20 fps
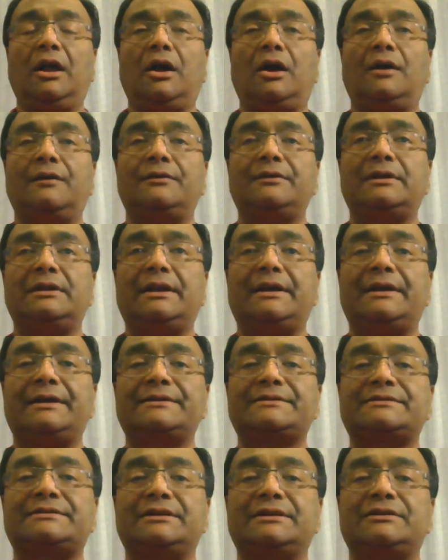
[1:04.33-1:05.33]
On the
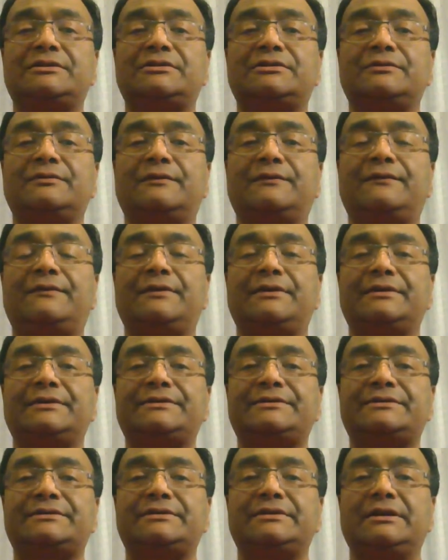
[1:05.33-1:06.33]
last issue
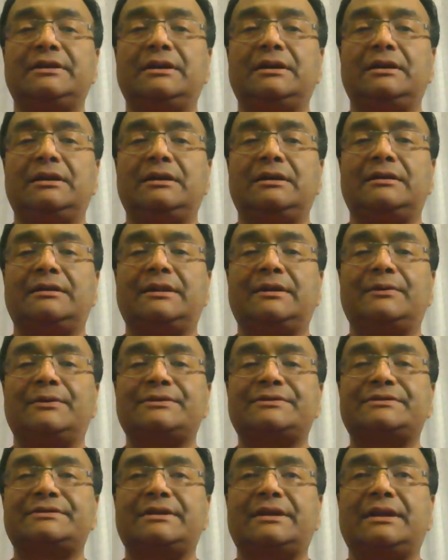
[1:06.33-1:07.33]
first, there
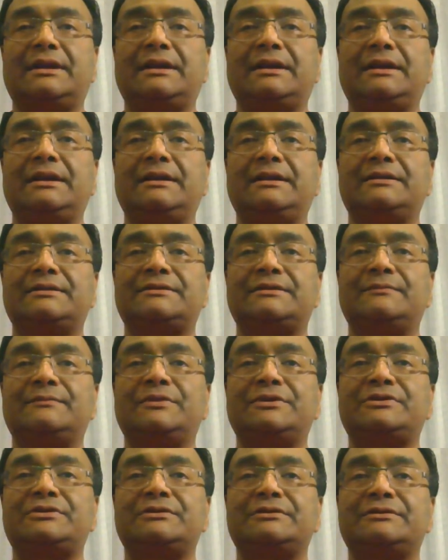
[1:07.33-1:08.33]
was a
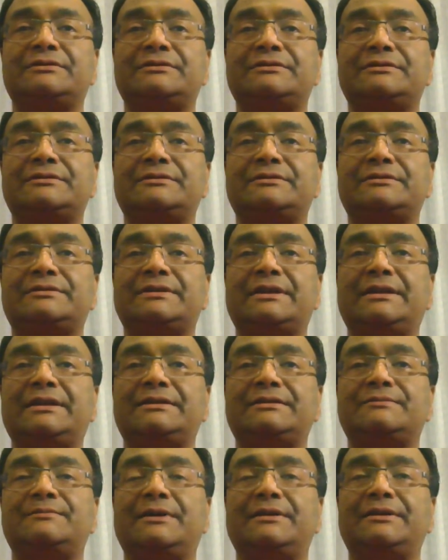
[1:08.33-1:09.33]
submission
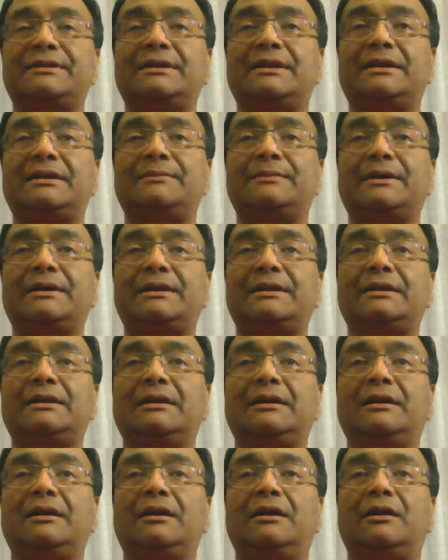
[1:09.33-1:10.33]
sent by the AMA
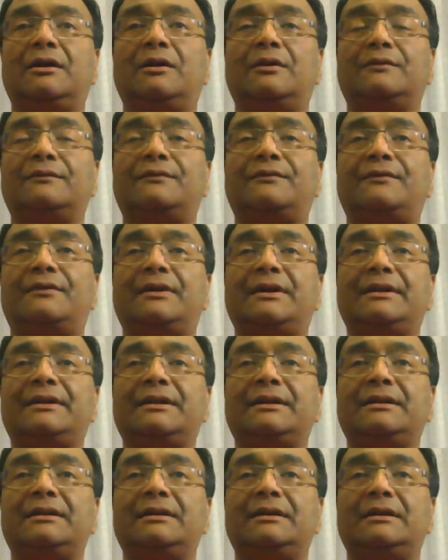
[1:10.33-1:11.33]
on
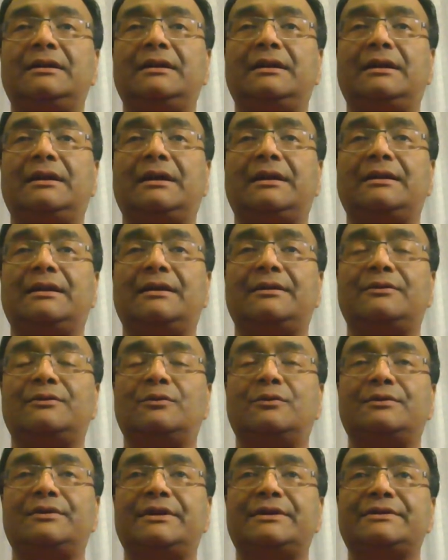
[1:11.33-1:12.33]
Friday and other
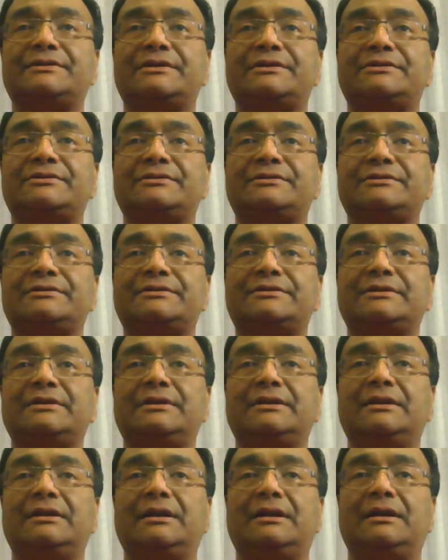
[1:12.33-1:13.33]
organisations,
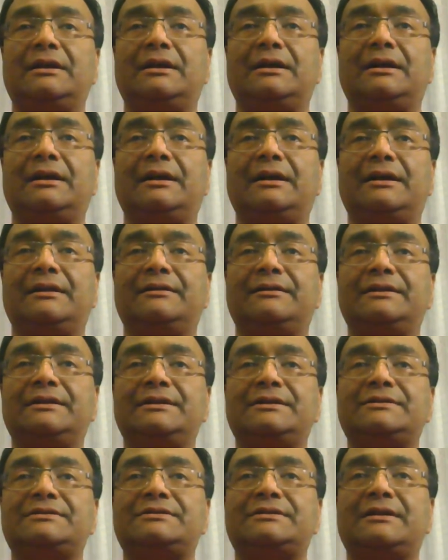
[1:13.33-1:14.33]
and
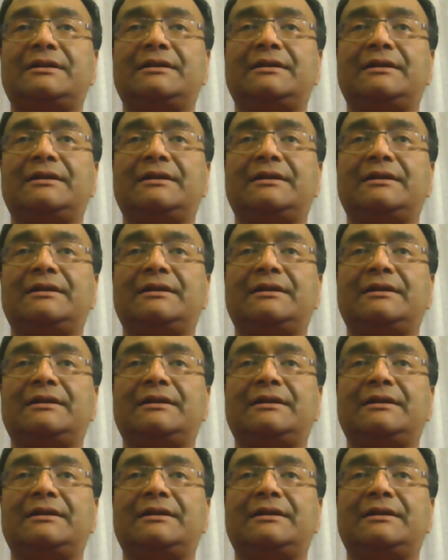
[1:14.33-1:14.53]
these